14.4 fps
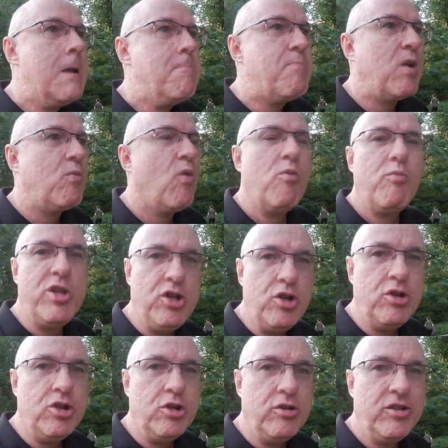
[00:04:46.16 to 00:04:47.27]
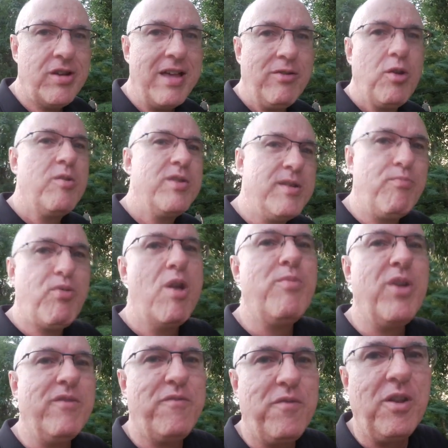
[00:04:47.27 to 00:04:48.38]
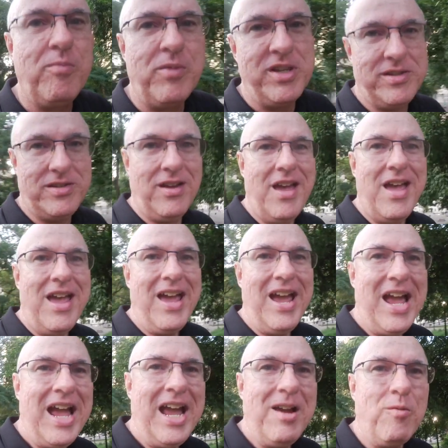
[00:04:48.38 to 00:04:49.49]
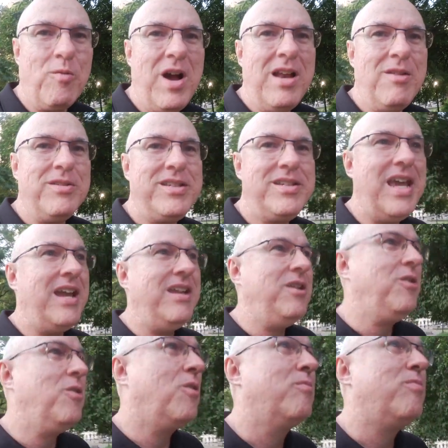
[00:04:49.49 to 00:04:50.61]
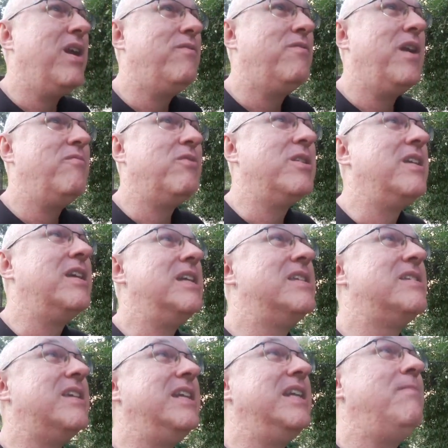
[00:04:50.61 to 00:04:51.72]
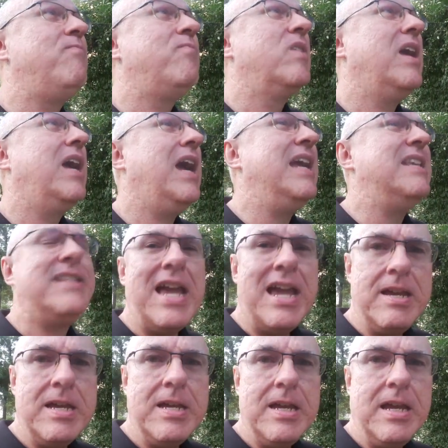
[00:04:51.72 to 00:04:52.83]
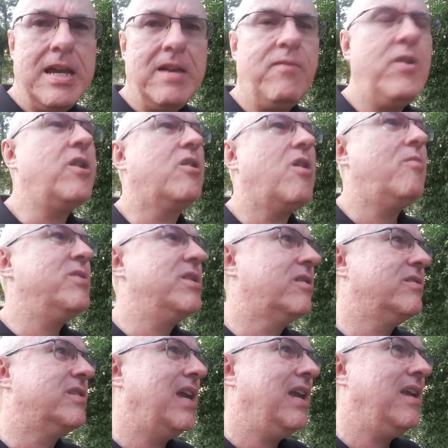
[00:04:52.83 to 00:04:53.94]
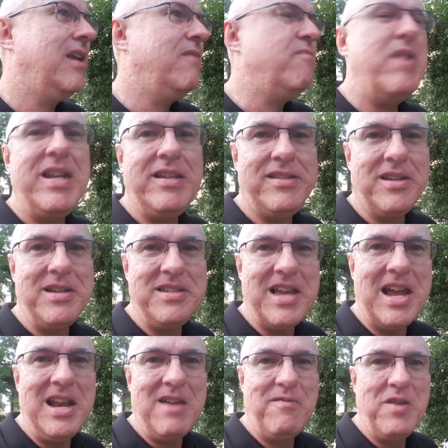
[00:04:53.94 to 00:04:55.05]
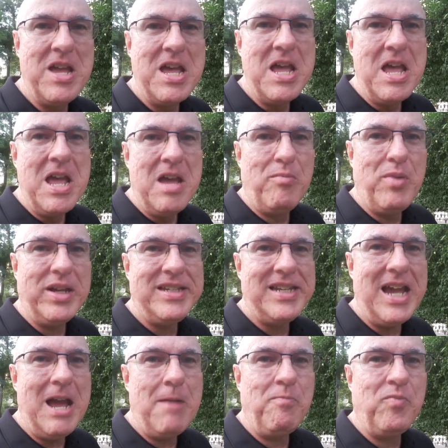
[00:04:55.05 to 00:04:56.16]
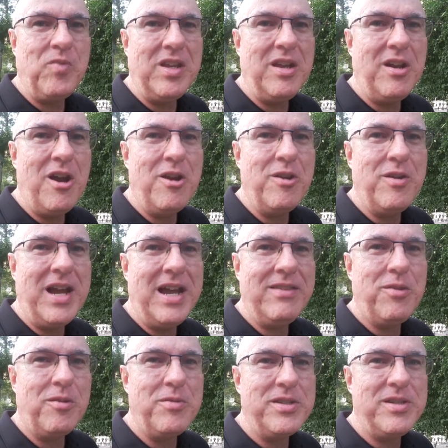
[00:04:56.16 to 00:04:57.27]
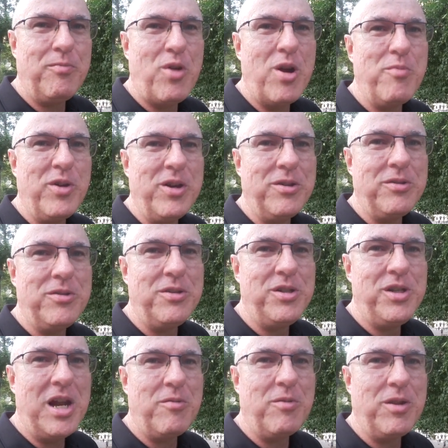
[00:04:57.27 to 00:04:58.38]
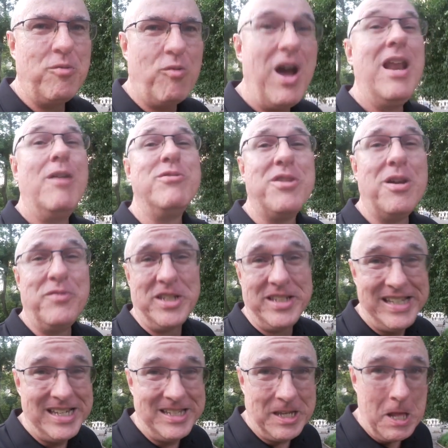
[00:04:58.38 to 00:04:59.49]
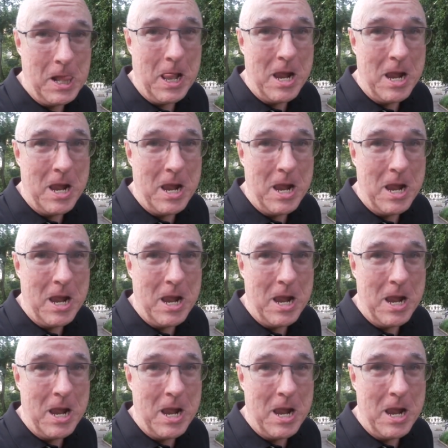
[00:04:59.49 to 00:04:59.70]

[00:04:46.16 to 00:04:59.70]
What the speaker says: But what would you do? So I thought it was appropriate to film this while I was here in New York, my favorite city. I say in inverted commas because I have many cities I love, but I thought it was appropriate to share it with you while I was overseas.